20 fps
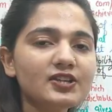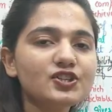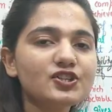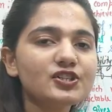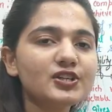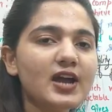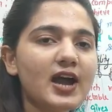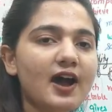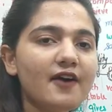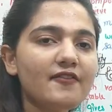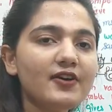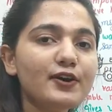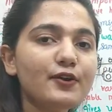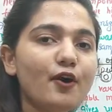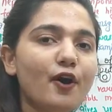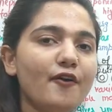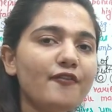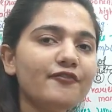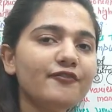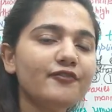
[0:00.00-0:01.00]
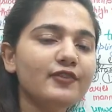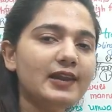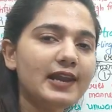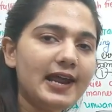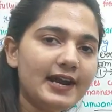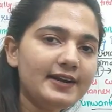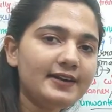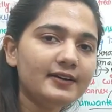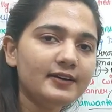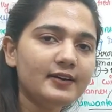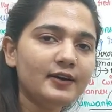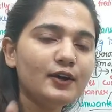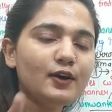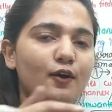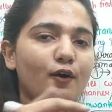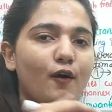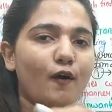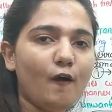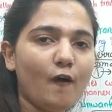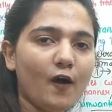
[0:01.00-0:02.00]
shower of lead
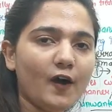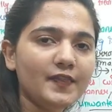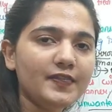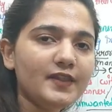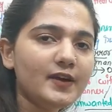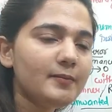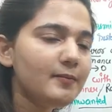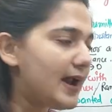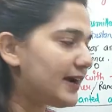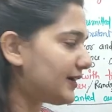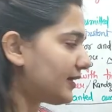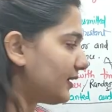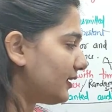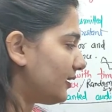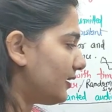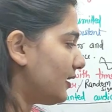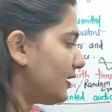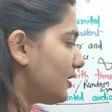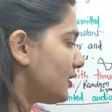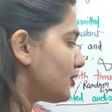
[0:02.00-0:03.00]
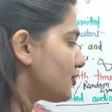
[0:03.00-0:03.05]
on the metal.